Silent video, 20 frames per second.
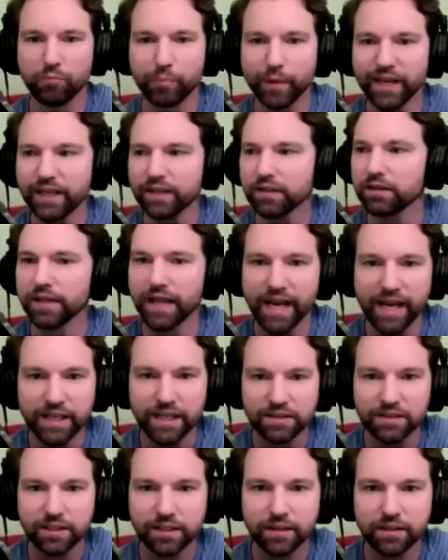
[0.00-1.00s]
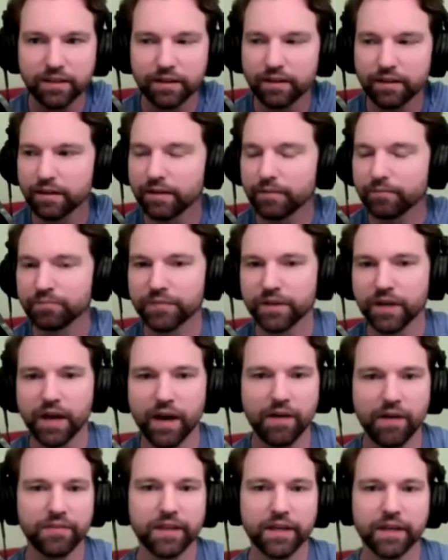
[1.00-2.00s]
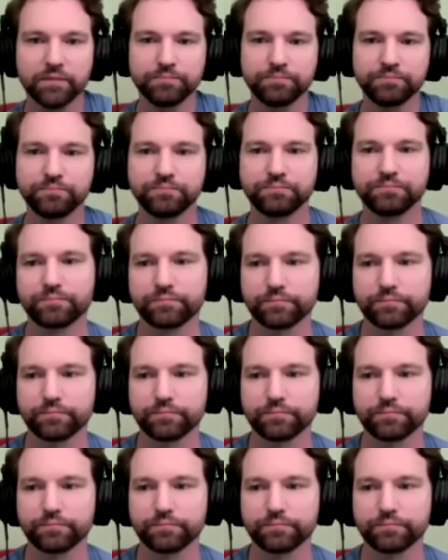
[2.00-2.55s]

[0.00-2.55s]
of being late. Yeah, yeah exactly.